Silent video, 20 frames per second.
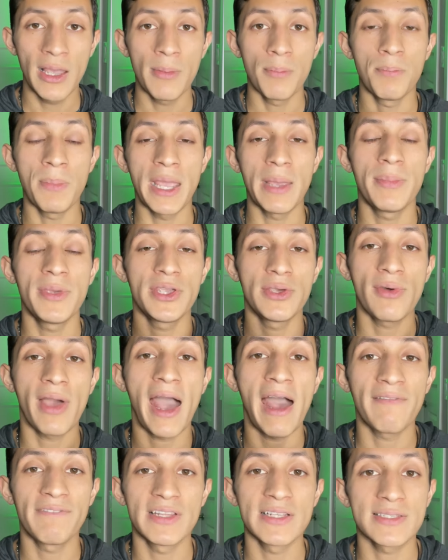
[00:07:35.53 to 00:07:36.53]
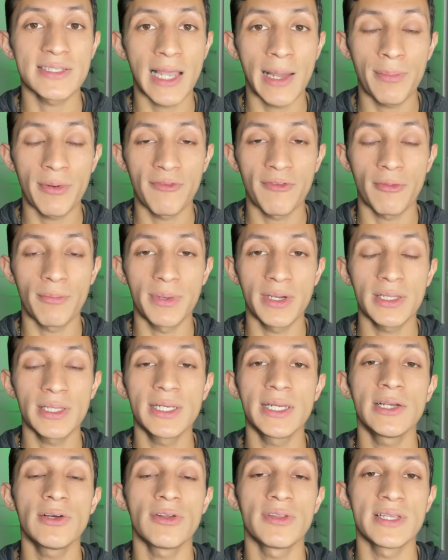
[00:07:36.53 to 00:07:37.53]
Maybe you have this type of
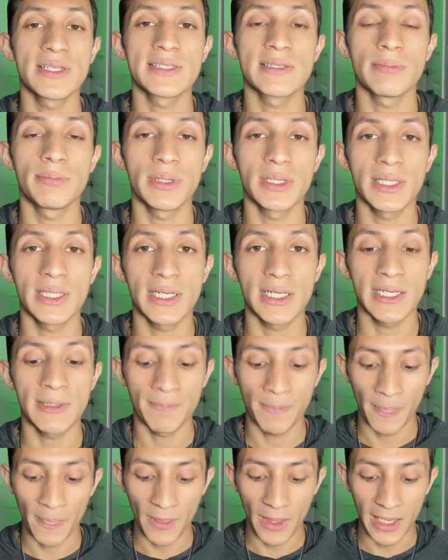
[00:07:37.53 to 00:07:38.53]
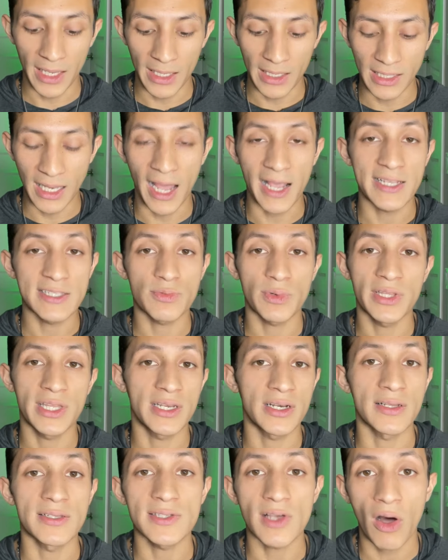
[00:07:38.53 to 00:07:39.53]
ability or this ability lies
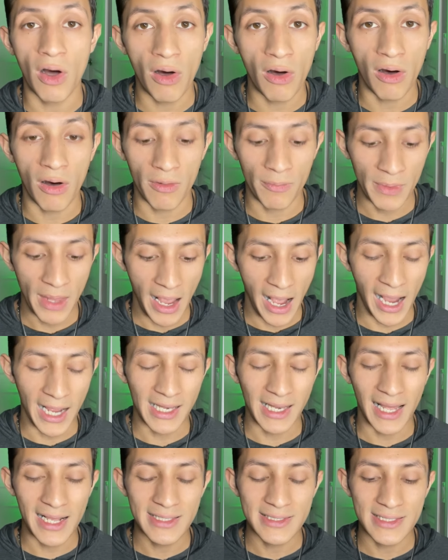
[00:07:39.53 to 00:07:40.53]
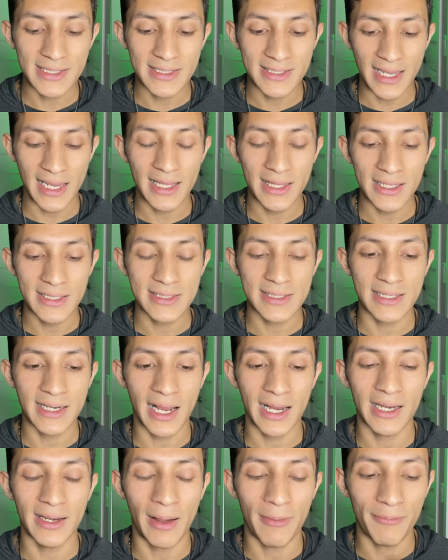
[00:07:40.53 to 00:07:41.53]
within us all. I like to say this, and
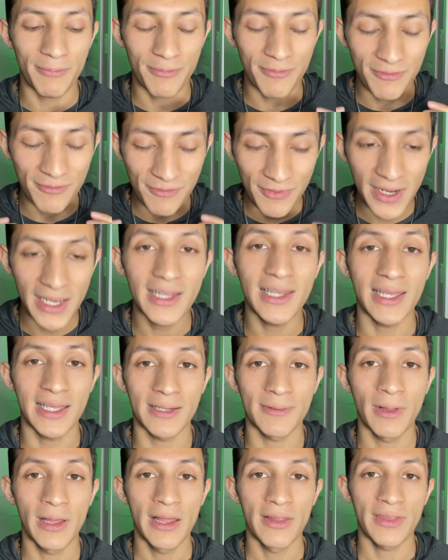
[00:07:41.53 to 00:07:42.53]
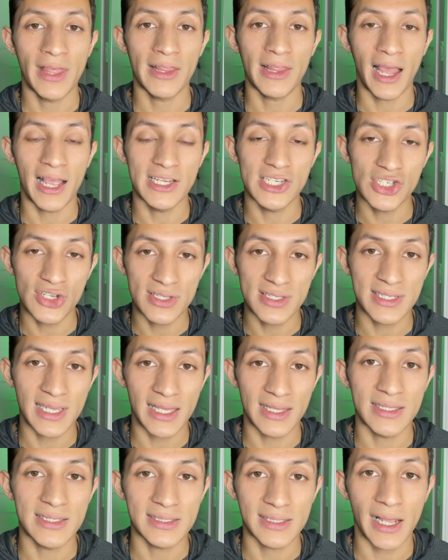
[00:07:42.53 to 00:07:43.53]
I, am feeling that I should say
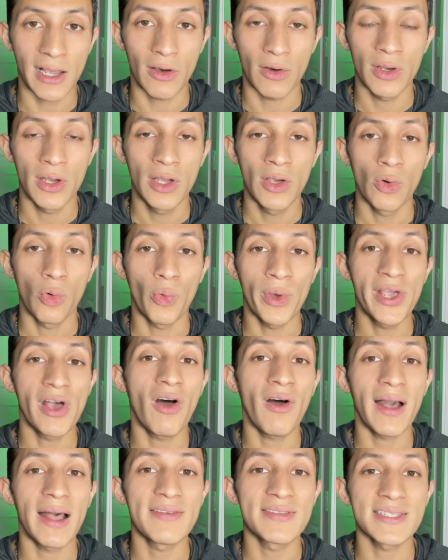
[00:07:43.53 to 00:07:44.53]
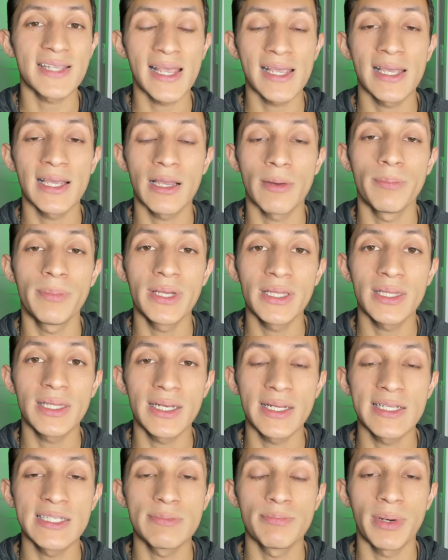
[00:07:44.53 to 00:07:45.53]
this now. We all have psychic
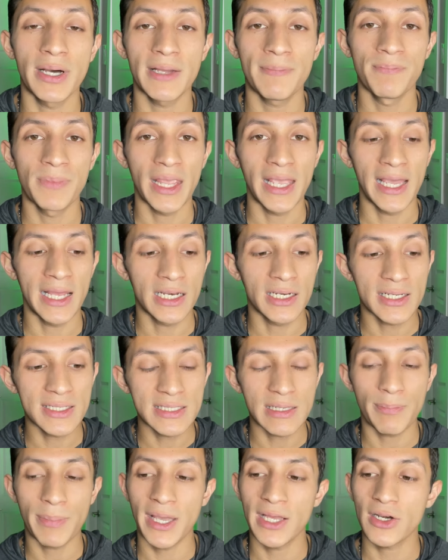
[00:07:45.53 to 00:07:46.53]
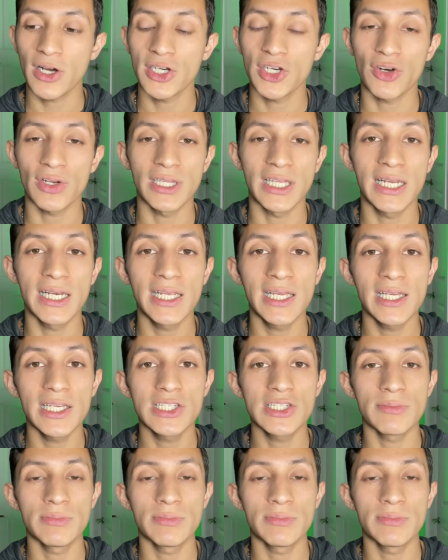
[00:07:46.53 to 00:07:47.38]
abilities, but it does depend on your lineage.